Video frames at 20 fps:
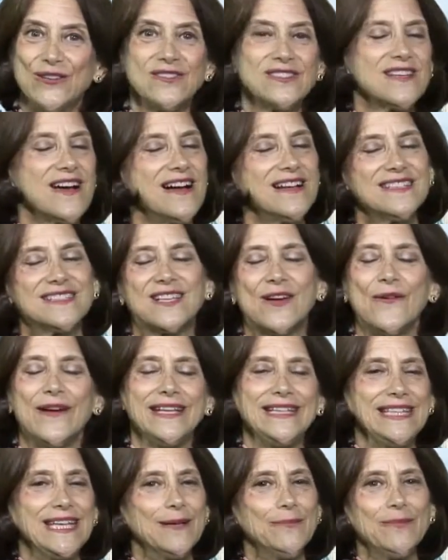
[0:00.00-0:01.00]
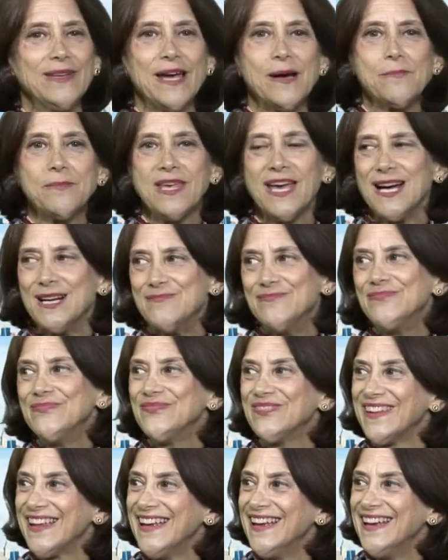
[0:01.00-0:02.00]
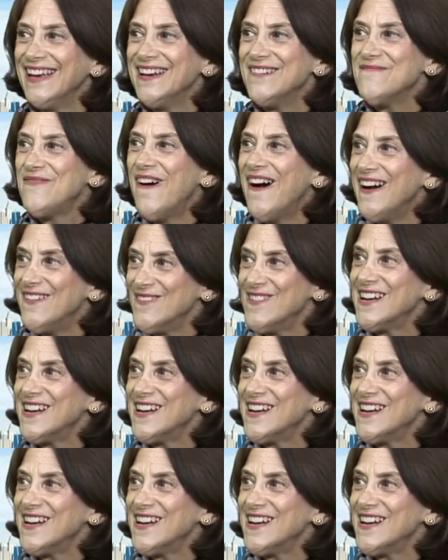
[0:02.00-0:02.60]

tongue is going yum, yum, yum. But